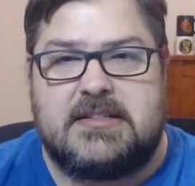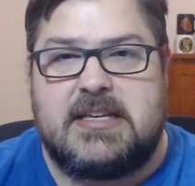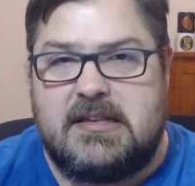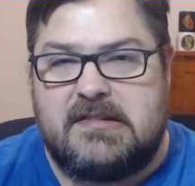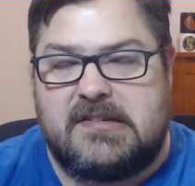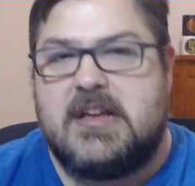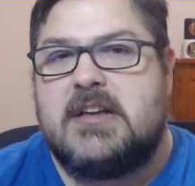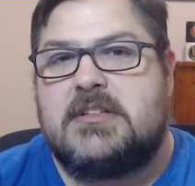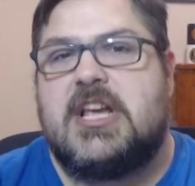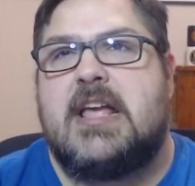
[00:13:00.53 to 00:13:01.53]
his
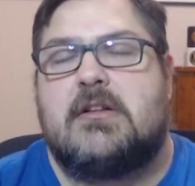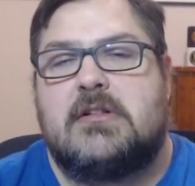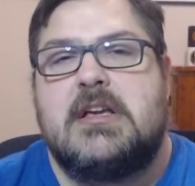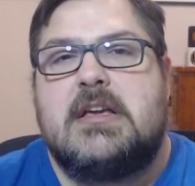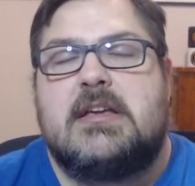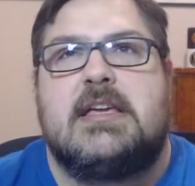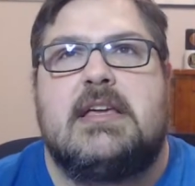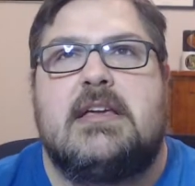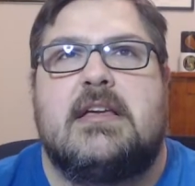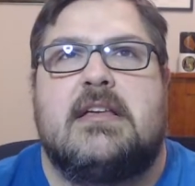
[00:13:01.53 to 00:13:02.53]
channel.
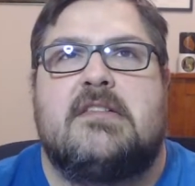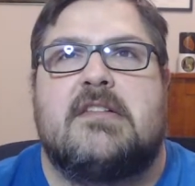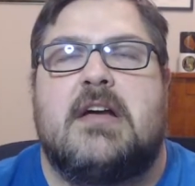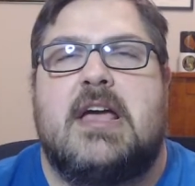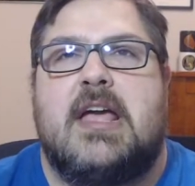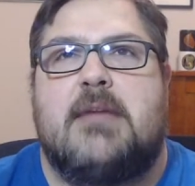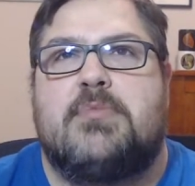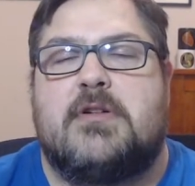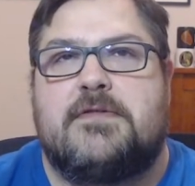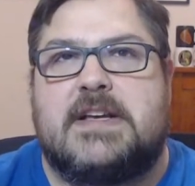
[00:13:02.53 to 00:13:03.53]
He is a
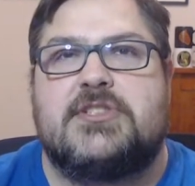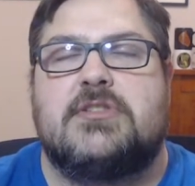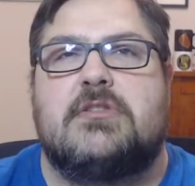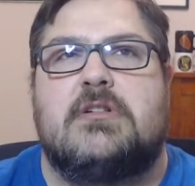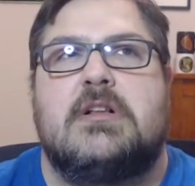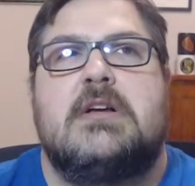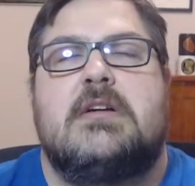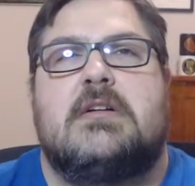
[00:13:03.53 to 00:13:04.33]
professional